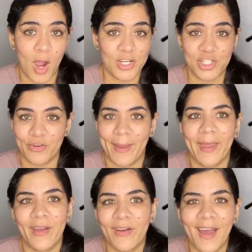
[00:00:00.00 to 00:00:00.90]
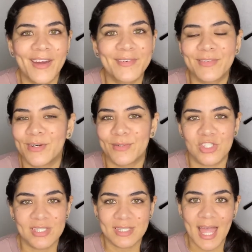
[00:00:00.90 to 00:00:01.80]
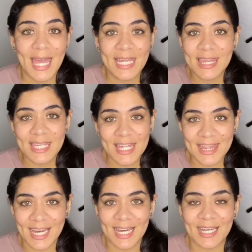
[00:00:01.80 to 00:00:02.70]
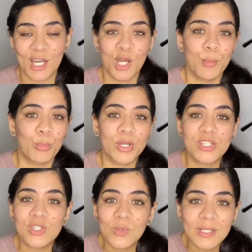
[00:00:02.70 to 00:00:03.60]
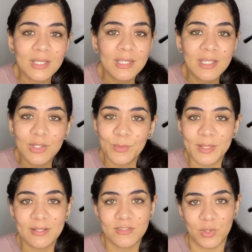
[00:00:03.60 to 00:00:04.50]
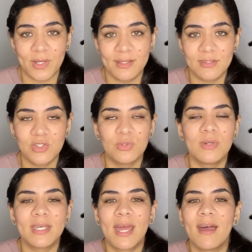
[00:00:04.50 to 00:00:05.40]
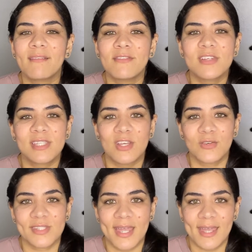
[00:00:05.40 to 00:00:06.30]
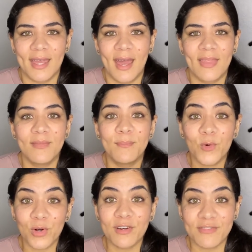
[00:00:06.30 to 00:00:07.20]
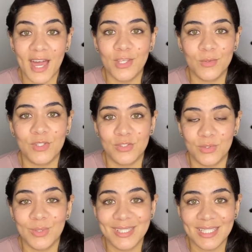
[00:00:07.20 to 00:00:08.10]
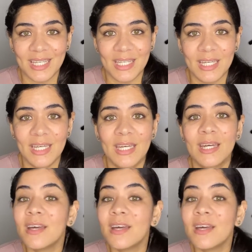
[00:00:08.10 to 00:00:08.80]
wash your hair. I don't know, just anything that brings you a little bit of joy. Do it every single day. And the more of that you can do in a day,